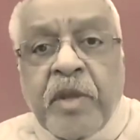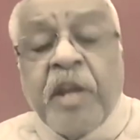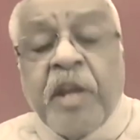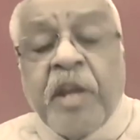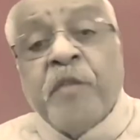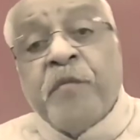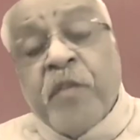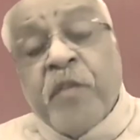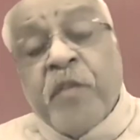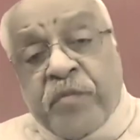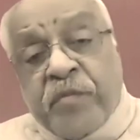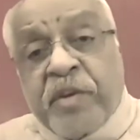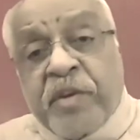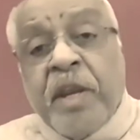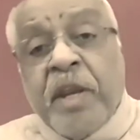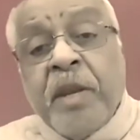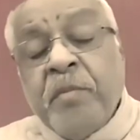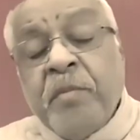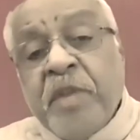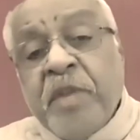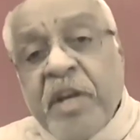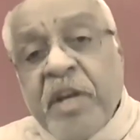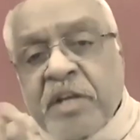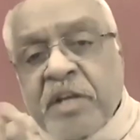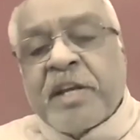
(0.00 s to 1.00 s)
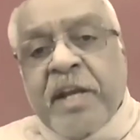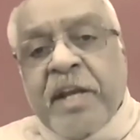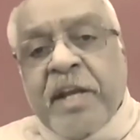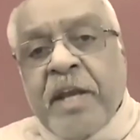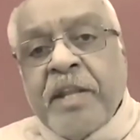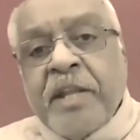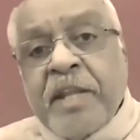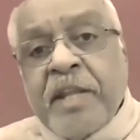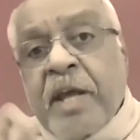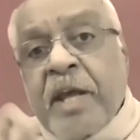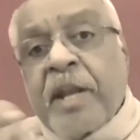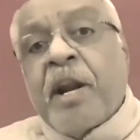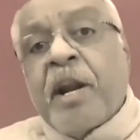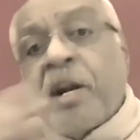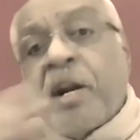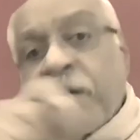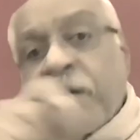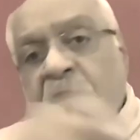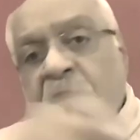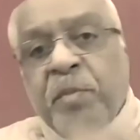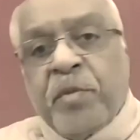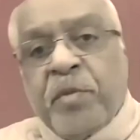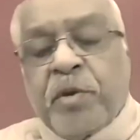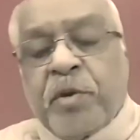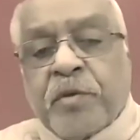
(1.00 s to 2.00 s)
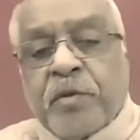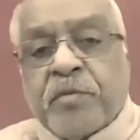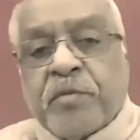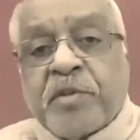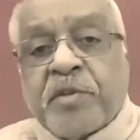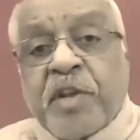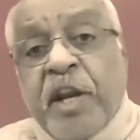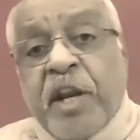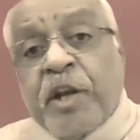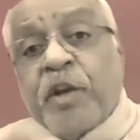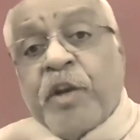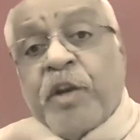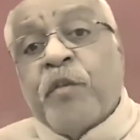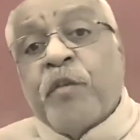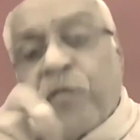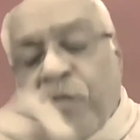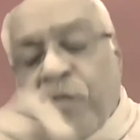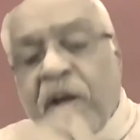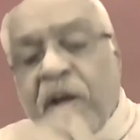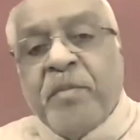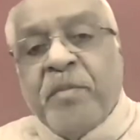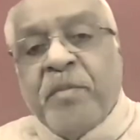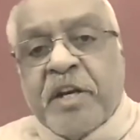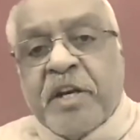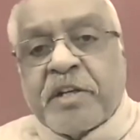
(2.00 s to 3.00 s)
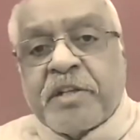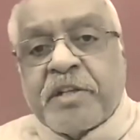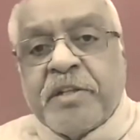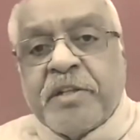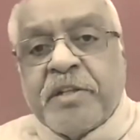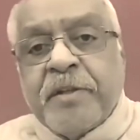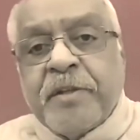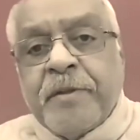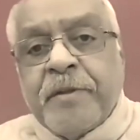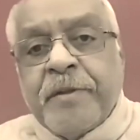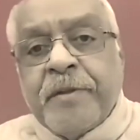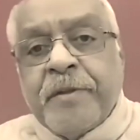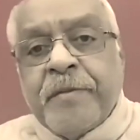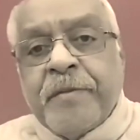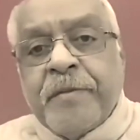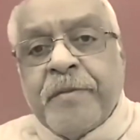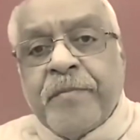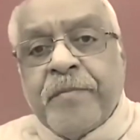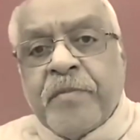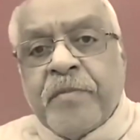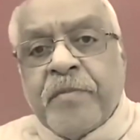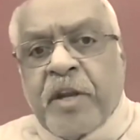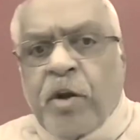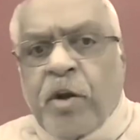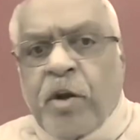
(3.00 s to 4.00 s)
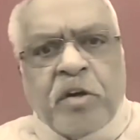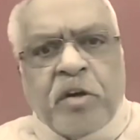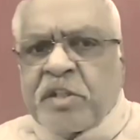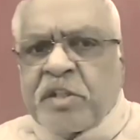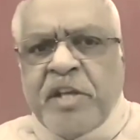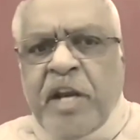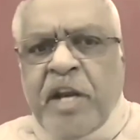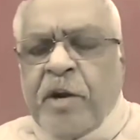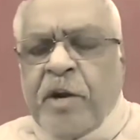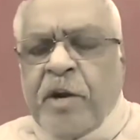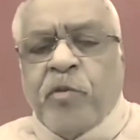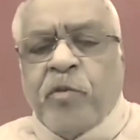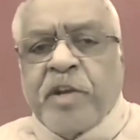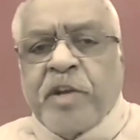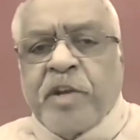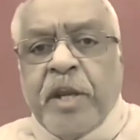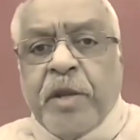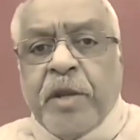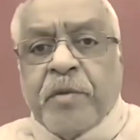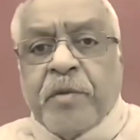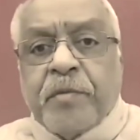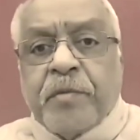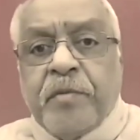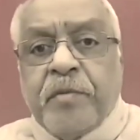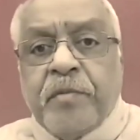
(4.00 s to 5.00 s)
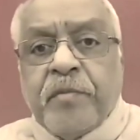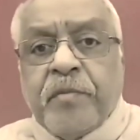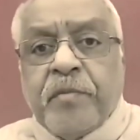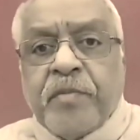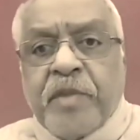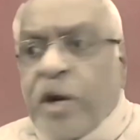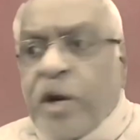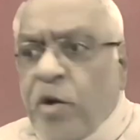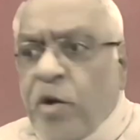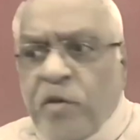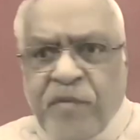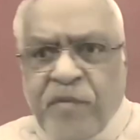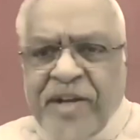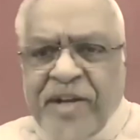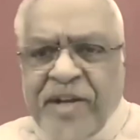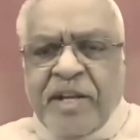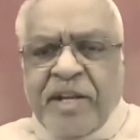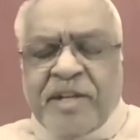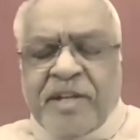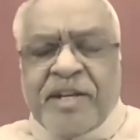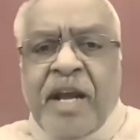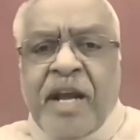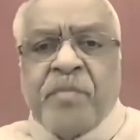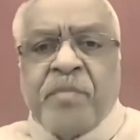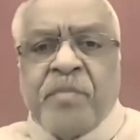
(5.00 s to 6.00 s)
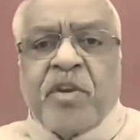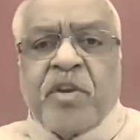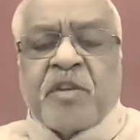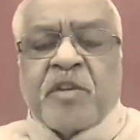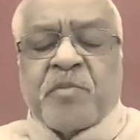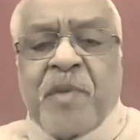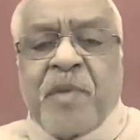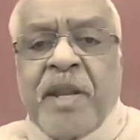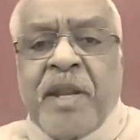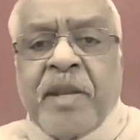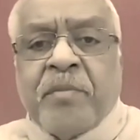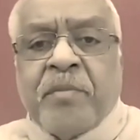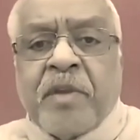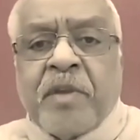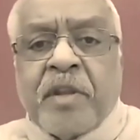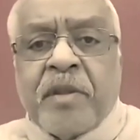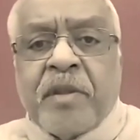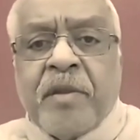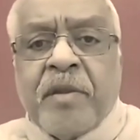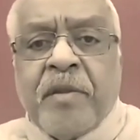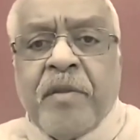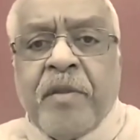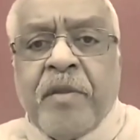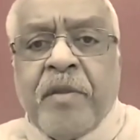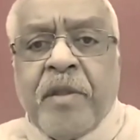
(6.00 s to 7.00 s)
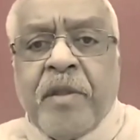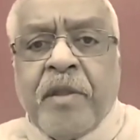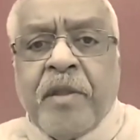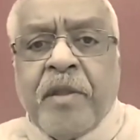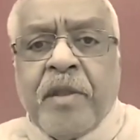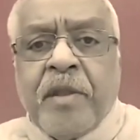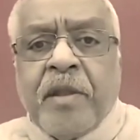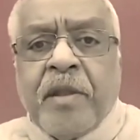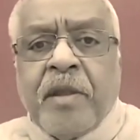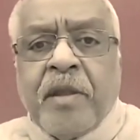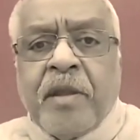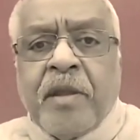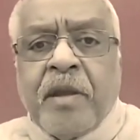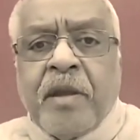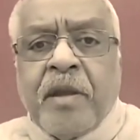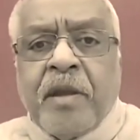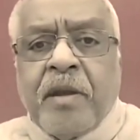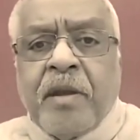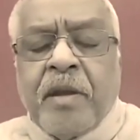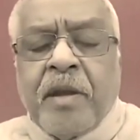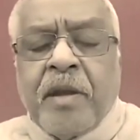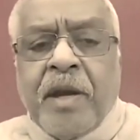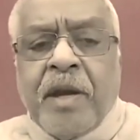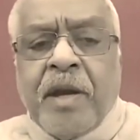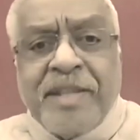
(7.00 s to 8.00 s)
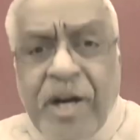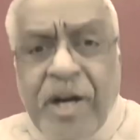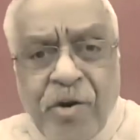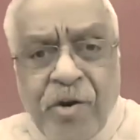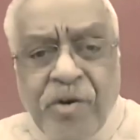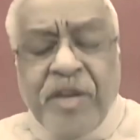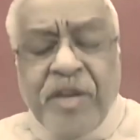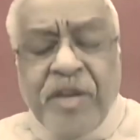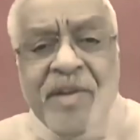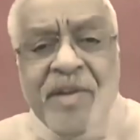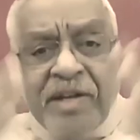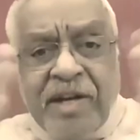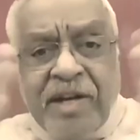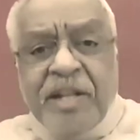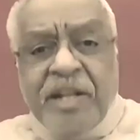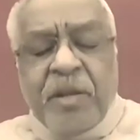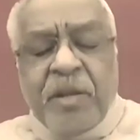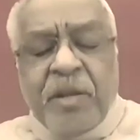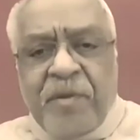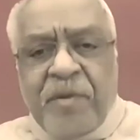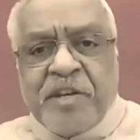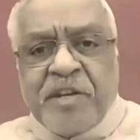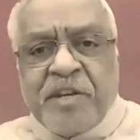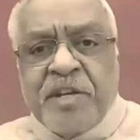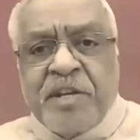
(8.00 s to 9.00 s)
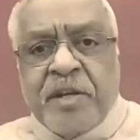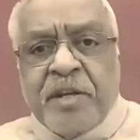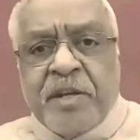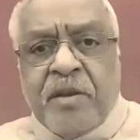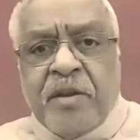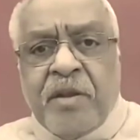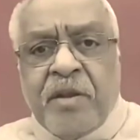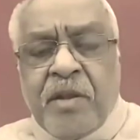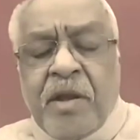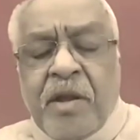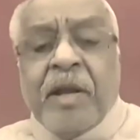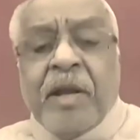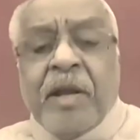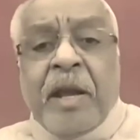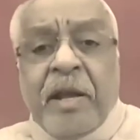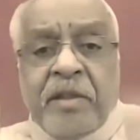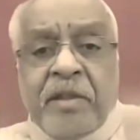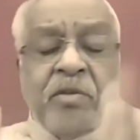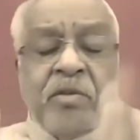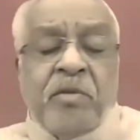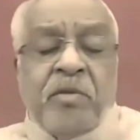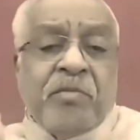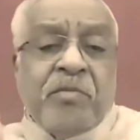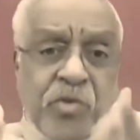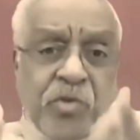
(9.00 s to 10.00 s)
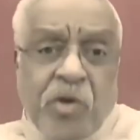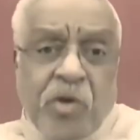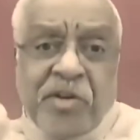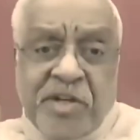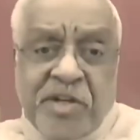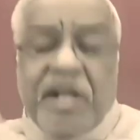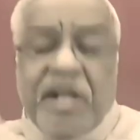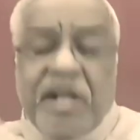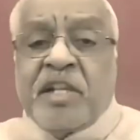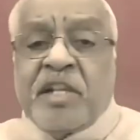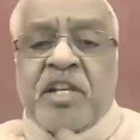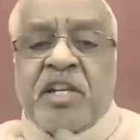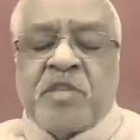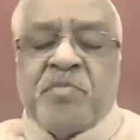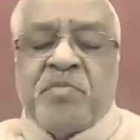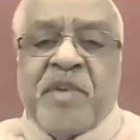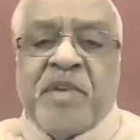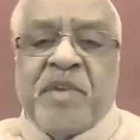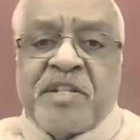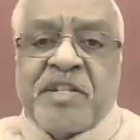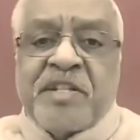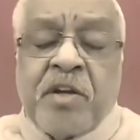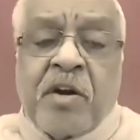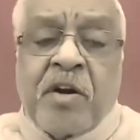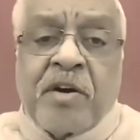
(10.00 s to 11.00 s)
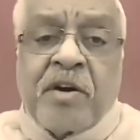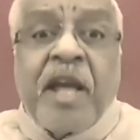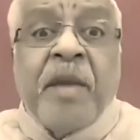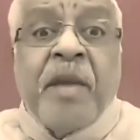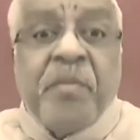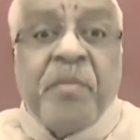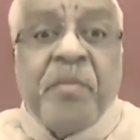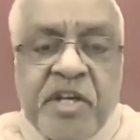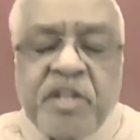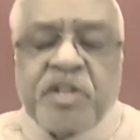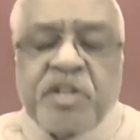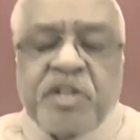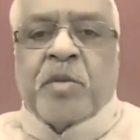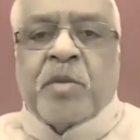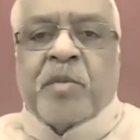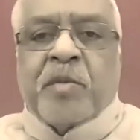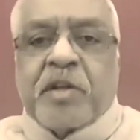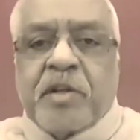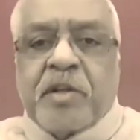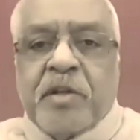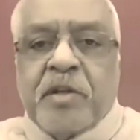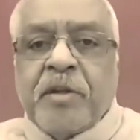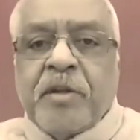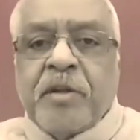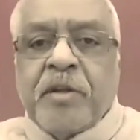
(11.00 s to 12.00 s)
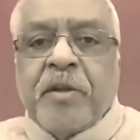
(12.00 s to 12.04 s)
In 15 minutes again, they are not able to. 3 to 5 minutes. The doctors, they don't find the time to explain. And they don't even tell the patient, oh, hey, don't take this medicine on empty stomach.